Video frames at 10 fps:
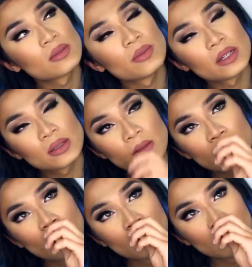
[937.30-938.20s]
because to be
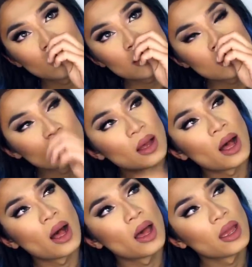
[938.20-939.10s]
honest,
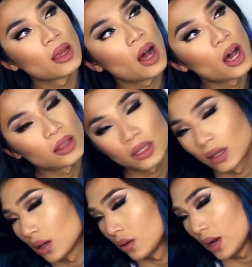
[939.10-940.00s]
I hardly
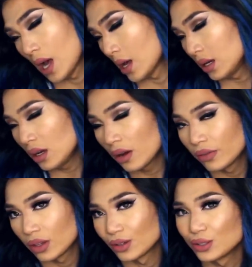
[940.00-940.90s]
know any of
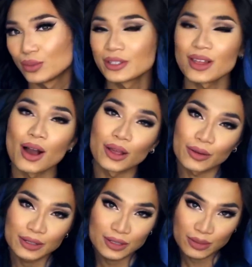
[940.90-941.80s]
the YouTubers that are
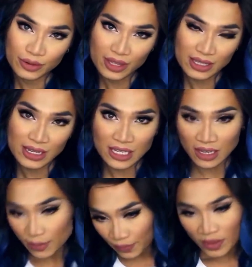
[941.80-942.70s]
going to somewhere in the
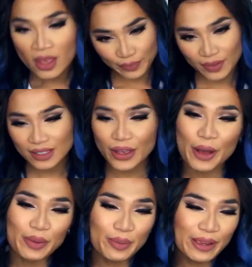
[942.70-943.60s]
city. So
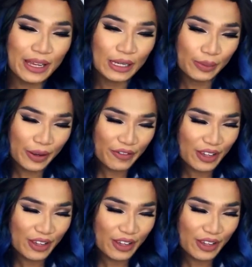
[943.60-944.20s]
I'm gonna be a little bit of a